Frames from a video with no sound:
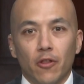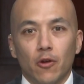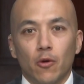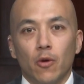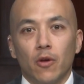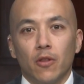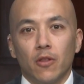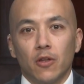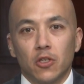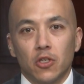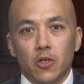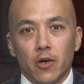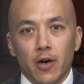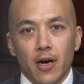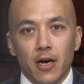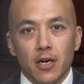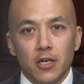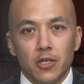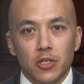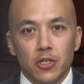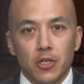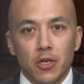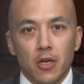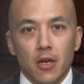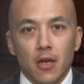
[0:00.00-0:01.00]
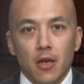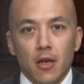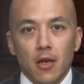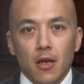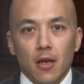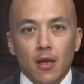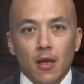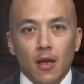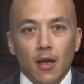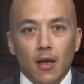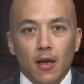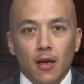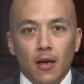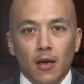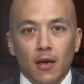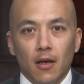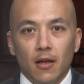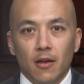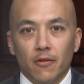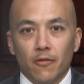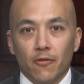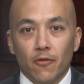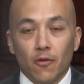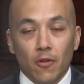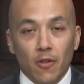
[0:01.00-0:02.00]
and threw it in the trash.
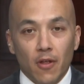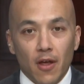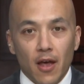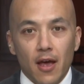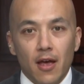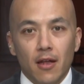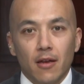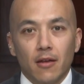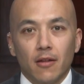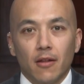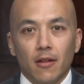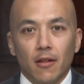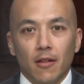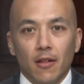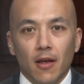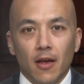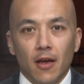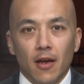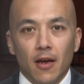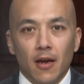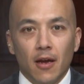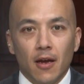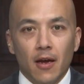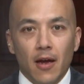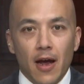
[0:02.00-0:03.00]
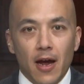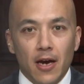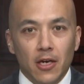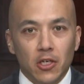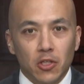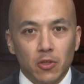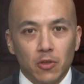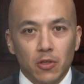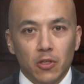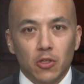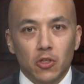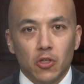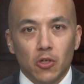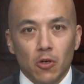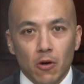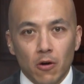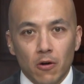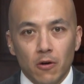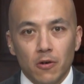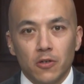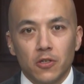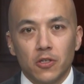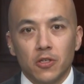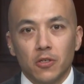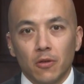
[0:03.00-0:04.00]
And for that, they actually
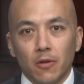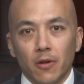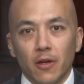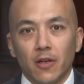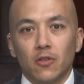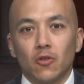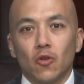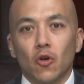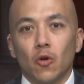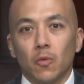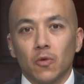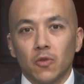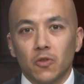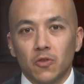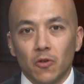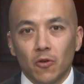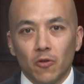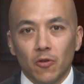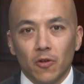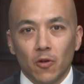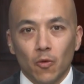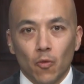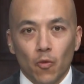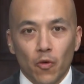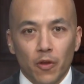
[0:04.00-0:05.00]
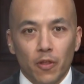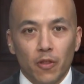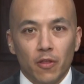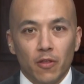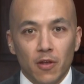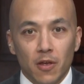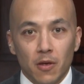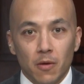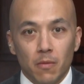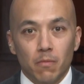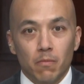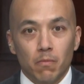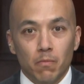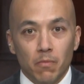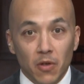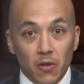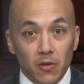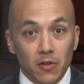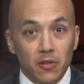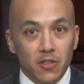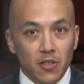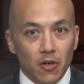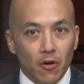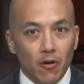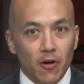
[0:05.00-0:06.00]
charged Lance Corporal Sterling with the
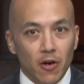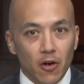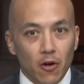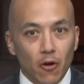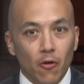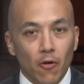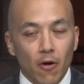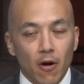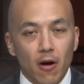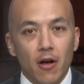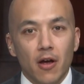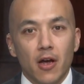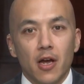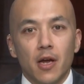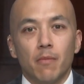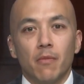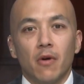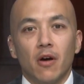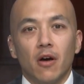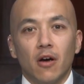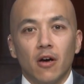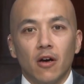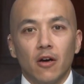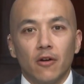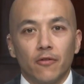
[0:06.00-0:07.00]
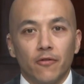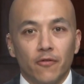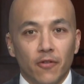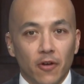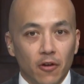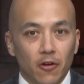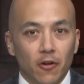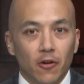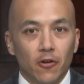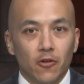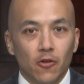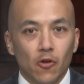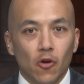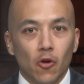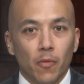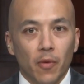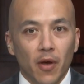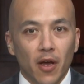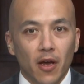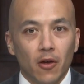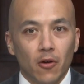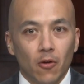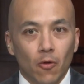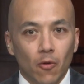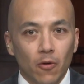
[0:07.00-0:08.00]
military crime of failure to
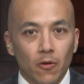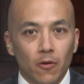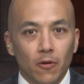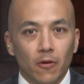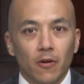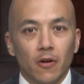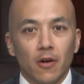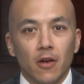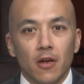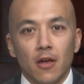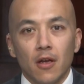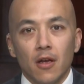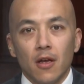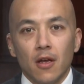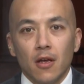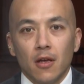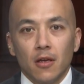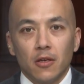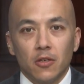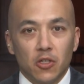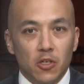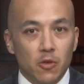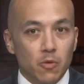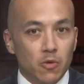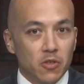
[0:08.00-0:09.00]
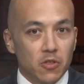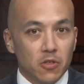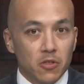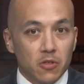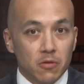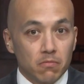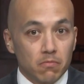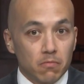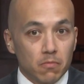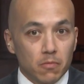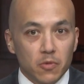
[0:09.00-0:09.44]
obey an order. She was